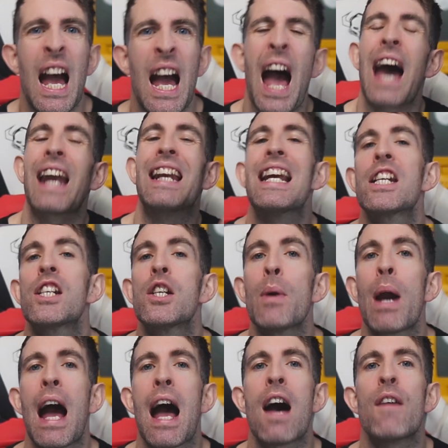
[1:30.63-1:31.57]
Unless you
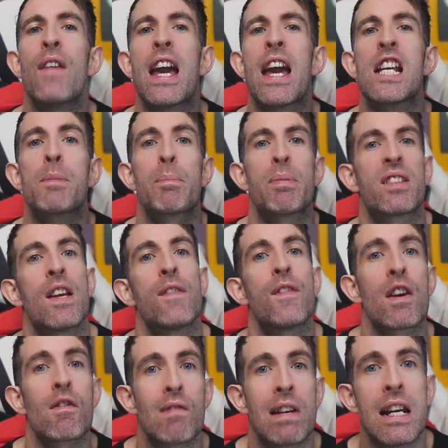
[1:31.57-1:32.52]
have a specific
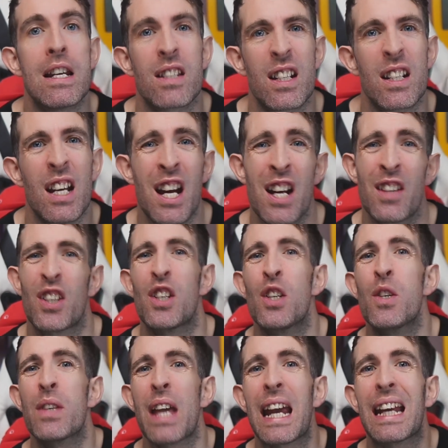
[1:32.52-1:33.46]
reason to use
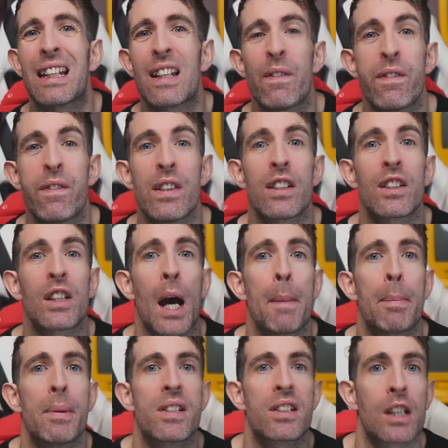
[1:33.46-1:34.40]
a different type of
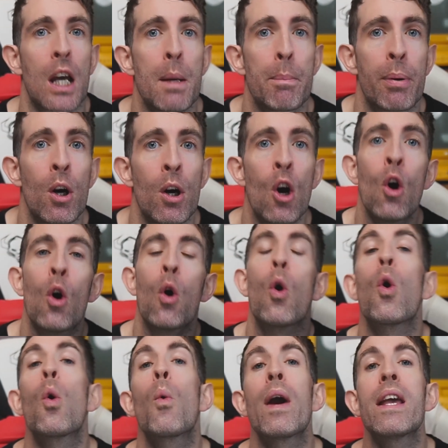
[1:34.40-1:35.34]
scope,
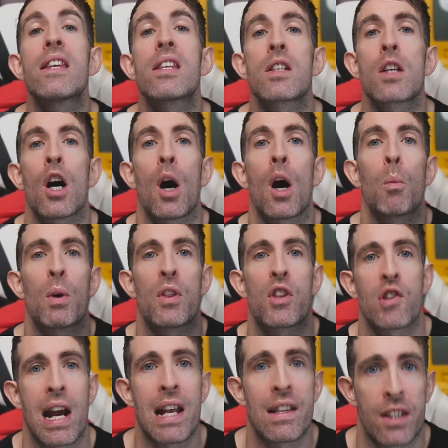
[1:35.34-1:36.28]
always start with
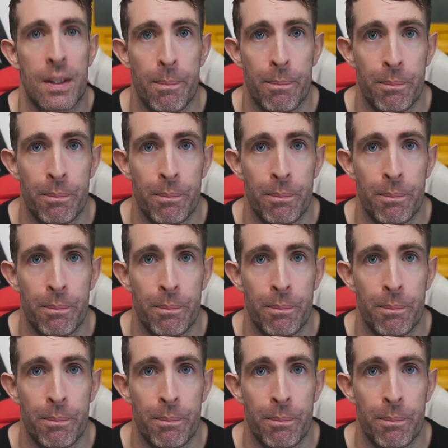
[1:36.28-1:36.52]
transient.